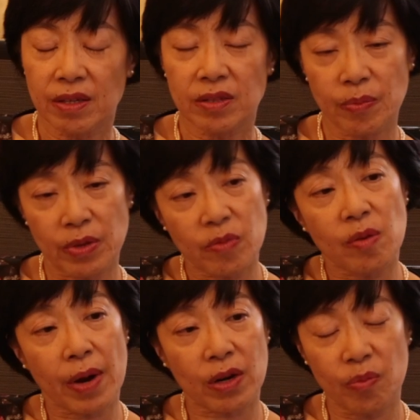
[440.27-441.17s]
Some of them
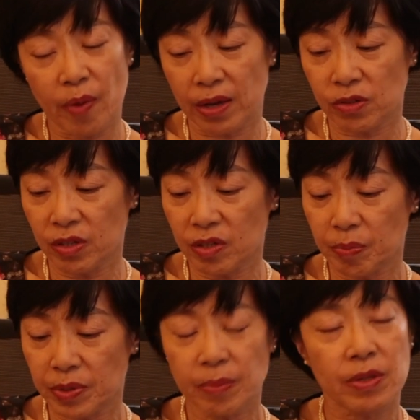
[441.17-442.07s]
were
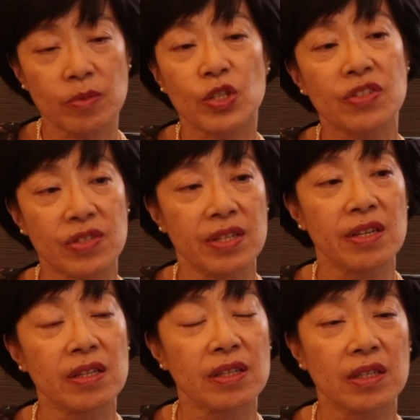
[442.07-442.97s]
microbiologists, some of them just
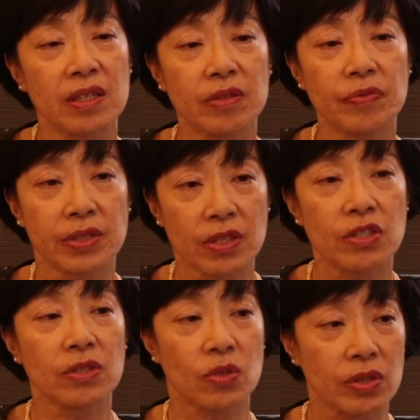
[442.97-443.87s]
senior
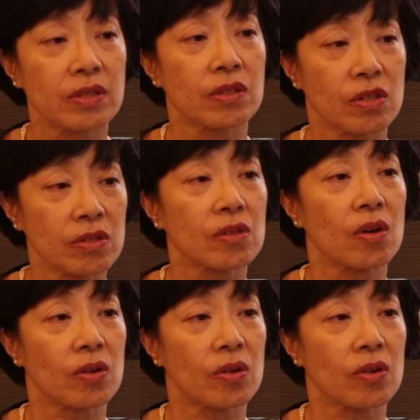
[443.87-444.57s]
physicians or surgeons in